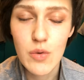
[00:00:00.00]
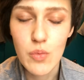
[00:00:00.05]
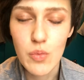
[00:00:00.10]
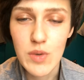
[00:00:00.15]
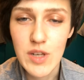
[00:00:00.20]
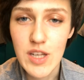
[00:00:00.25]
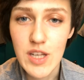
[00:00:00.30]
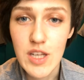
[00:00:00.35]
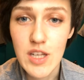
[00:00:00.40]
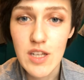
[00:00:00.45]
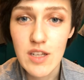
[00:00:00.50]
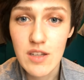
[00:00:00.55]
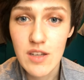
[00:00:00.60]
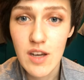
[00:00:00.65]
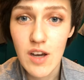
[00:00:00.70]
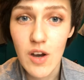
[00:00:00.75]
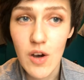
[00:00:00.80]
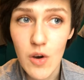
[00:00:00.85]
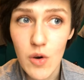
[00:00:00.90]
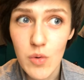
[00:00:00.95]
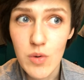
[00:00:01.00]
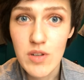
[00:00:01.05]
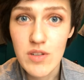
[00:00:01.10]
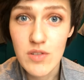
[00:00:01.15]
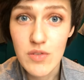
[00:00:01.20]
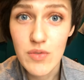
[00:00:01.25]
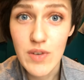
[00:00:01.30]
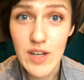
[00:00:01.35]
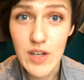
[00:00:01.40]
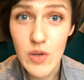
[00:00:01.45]
We
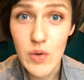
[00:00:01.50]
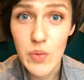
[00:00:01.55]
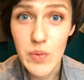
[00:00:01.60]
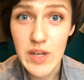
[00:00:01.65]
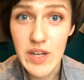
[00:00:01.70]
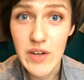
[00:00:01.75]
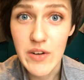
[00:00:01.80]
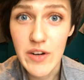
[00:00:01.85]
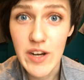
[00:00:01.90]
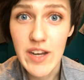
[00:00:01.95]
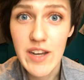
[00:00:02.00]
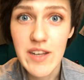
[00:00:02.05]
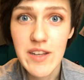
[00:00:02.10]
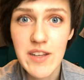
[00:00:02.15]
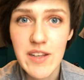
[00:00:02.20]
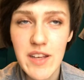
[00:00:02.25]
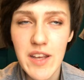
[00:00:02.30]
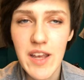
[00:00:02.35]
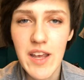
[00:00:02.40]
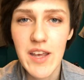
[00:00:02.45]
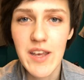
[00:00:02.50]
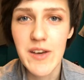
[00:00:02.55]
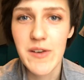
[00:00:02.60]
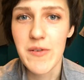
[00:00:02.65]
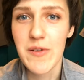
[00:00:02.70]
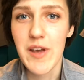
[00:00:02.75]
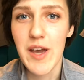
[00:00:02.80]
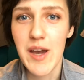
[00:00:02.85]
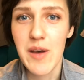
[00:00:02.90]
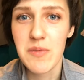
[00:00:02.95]
always find a way, right?
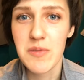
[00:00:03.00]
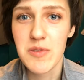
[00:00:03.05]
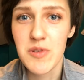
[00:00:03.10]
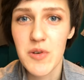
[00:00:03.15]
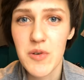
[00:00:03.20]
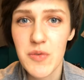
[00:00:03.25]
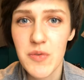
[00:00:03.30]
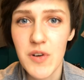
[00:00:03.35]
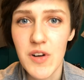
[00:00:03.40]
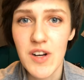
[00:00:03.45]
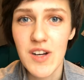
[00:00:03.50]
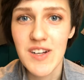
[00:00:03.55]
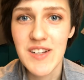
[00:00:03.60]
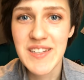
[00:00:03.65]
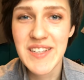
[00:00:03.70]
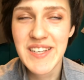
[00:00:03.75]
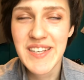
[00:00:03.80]
We have so far.